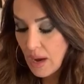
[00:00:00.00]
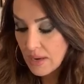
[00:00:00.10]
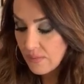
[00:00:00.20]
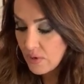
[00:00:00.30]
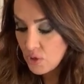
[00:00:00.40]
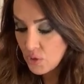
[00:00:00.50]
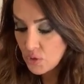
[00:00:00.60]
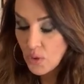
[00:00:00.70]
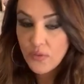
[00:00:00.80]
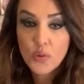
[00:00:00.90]
kind of issue.
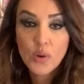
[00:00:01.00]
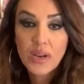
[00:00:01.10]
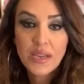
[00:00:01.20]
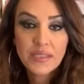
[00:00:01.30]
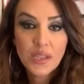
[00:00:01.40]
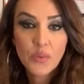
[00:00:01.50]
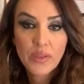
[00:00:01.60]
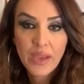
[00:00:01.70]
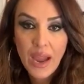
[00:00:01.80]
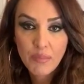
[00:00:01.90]
So if you were not dealing
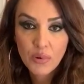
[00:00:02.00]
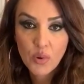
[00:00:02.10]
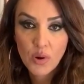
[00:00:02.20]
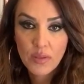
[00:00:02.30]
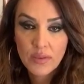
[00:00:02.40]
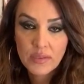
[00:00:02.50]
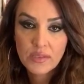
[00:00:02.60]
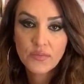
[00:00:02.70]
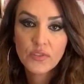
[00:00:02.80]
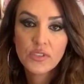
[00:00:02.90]
with a Capricorn, this
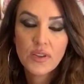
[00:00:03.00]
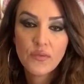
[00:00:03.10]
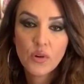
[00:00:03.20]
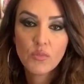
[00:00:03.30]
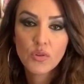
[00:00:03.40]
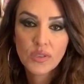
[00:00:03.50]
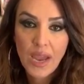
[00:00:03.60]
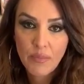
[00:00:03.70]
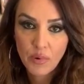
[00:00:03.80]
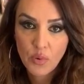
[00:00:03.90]
is first and foremost
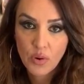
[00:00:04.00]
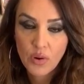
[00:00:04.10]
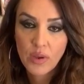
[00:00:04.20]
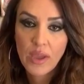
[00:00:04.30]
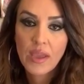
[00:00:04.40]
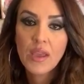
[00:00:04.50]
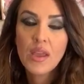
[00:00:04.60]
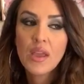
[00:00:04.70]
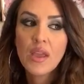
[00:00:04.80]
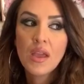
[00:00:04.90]
Capricorn, okay?
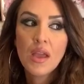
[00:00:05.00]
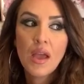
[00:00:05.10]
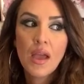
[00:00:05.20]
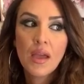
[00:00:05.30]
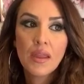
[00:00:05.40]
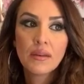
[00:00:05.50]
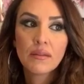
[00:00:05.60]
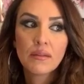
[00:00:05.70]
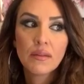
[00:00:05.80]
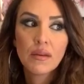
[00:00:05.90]
And
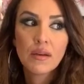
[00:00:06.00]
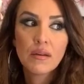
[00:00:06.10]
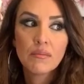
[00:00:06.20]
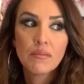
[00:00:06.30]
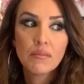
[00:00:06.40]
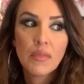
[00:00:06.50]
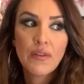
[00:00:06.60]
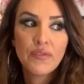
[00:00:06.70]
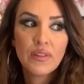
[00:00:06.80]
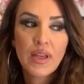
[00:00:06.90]

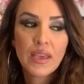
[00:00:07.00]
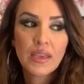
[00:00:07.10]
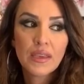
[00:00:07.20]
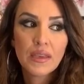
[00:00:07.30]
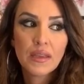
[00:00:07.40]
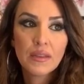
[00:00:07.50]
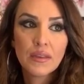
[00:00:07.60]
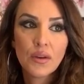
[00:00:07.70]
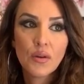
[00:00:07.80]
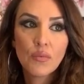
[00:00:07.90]
I feel like,
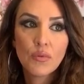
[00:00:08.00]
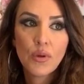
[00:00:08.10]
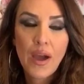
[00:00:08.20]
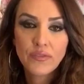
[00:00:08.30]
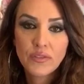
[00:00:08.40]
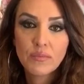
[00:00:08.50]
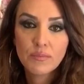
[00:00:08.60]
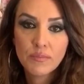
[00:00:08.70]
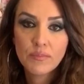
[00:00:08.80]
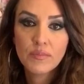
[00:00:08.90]
you know, you have to
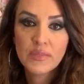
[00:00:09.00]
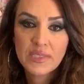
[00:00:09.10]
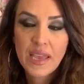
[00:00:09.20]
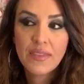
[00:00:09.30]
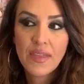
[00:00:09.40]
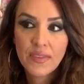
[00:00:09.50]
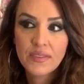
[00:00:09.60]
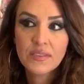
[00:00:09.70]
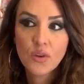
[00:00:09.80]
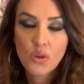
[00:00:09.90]
say that
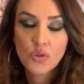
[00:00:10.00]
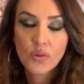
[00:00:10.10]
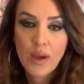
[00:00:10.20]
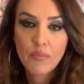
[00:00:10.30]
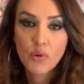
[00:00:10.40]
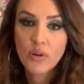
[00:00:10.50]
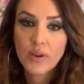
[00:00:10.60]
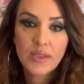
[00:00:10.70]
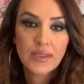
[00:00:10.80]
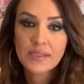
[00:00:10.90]
this is also
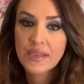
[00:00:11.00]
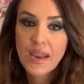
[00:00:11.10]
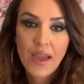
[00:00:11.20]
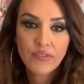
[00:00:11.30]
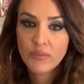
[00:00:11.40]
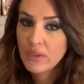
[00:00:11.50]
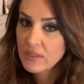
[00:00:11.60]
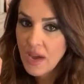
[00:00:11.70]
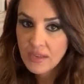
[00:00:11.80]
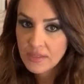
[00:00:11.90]
Capricorn. It does not have to be a
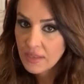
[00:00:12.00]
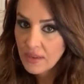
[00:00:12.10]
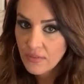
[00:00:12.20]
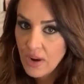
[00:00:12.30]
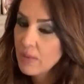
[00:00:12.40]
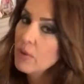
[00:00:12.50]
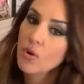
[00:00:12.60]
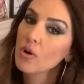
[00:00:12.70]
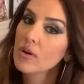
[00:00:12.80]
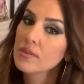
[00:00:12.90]
toxic environment
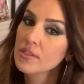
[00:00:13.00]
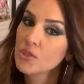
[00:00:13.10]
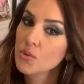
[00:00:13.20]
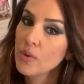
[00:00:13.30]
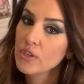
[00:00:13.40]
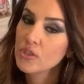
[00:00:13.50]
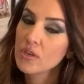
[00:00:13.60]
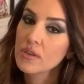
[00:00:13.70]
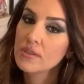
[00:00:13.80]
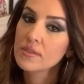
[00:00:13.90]
or a
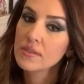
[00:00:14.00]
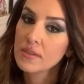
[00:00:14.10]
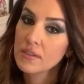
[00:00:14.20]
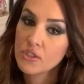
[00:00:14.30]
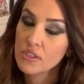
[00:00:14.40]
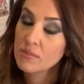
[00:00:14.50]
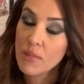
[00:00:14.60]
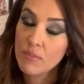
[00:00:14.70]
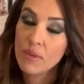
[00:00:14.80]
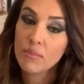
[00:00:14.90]
situation. It's just
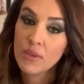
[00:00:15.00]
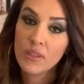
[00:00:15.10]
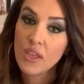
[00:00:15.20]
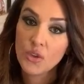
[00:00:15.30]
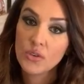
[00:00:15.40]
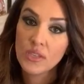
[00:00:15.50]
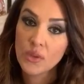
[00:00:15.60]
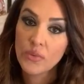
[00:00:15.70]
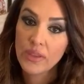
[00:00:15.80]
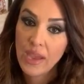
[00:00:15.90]
maybe that you're
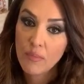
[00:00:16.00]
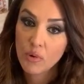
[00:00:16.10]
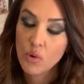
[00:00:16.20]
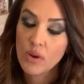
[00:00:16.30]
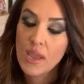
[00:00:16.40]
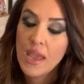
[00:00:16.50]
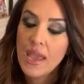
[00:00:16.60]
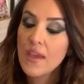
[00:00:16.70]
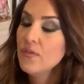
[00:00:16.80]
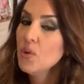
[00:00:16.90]
dealing with a Capricorn.
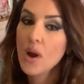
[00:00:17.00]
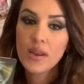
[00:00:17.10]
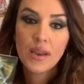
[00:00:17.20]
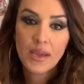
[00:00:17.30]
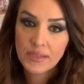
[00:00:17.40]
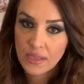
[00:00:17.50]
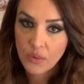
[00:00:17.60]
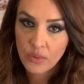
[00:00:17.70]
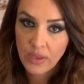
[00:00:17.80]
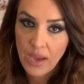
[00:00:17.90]
If you are not dealing
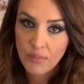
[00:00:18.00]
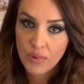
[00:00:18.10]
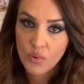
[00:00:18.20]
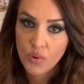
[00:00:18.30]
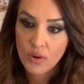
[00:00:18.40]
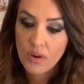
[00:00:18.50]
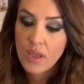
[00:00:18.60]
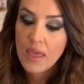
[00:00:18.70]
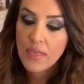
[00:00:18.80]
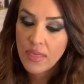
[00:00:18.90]
with a Capricorn,
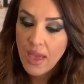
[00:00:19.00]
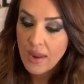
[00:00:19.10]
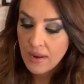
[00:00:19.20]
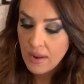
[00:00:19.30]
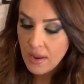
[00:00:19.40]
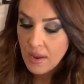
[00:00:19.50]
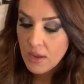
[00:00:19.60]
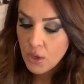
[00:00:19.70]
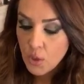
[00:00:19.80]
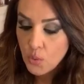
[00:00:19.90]
then
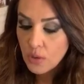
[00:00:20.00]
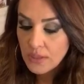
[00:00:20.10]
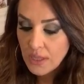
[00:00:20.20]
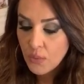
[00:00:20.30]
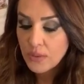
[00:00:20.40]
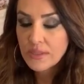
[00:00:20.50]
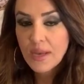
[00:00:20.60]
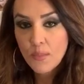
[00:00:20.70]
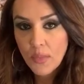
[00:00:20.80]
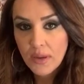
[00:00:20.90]
you are dealing with
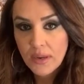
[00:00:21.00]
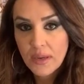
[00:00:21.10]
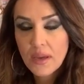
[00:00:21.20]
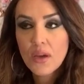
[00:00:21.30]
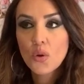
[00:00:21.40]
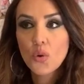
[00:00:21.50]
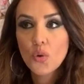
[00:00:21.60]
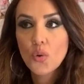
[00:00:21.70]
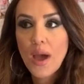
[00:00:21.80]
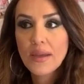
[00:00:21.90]
somebody
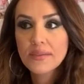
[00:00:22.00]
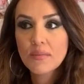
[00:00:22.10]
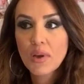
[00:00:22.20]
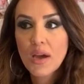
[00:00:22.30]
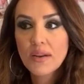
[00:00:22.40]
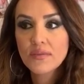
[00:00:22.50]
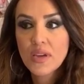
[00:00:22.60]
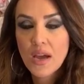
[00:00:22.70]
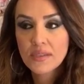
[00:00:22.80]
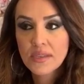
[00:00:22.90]
who had some kind of
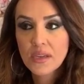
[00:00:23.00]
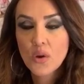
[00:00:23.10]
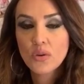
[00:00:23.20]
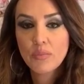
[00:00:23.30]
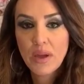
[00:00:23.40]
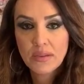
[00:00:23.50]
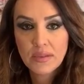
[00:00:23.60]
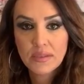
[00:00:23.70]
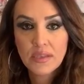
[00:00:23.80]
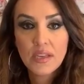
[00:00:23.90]
toxic
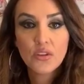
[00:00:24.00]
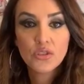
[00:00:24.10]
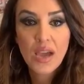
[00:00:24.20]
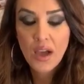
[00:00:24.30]
codependency, either to